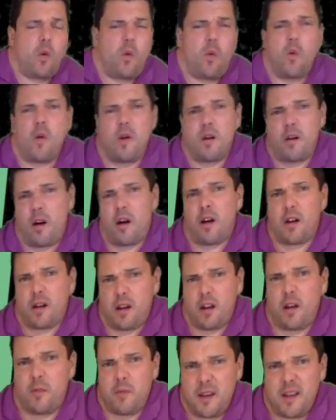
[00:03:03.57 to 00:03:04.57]
or are
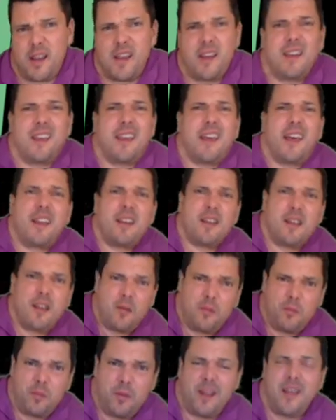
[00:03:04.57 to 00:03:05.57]
coming in kind of
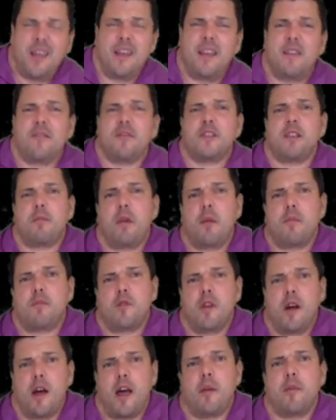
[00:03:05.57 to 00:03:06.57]
complaining of some
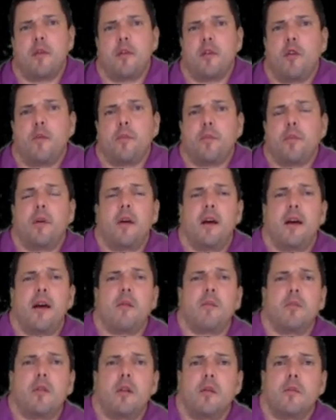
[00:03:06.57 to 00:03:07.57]
abdominal
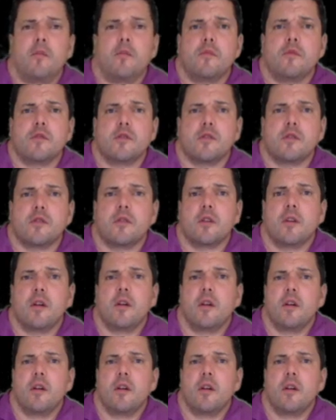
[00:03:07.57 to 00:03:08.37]
problems,